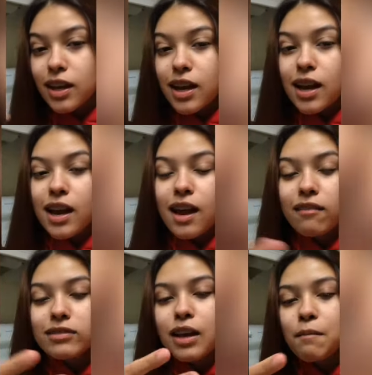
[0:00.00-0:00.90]
Every
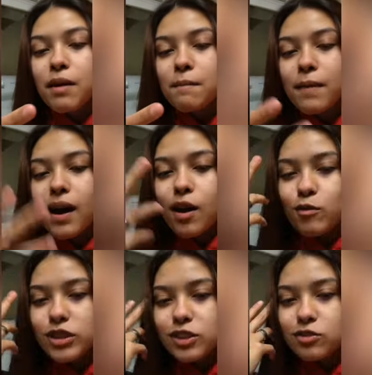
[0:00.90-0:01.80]
time I'm out, why
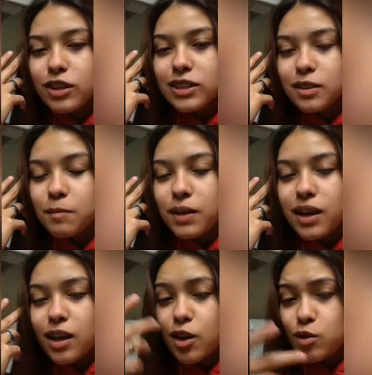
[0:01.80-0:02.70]
she stressing Yo, why she
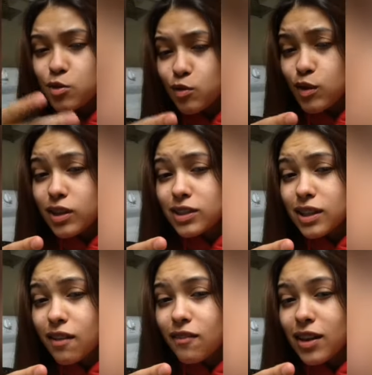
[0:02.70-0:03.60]
stressing me? You call her
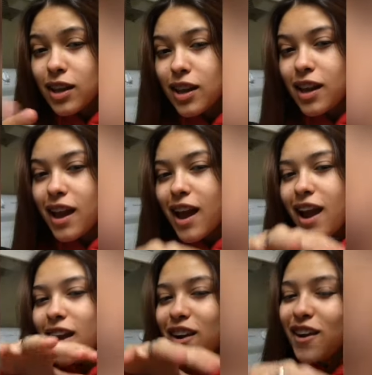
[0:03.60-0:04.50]
Stephanie, call her, huh? I
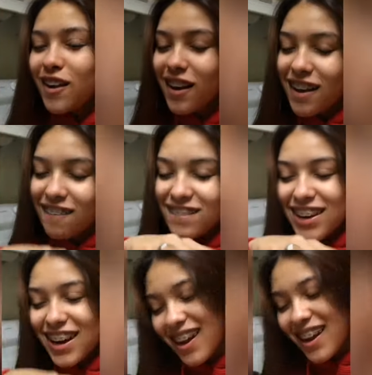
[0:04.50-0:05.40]
call her
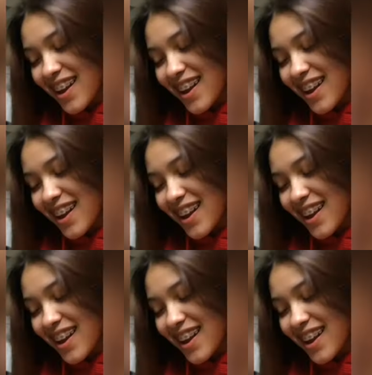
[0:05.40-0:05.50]
Heffany.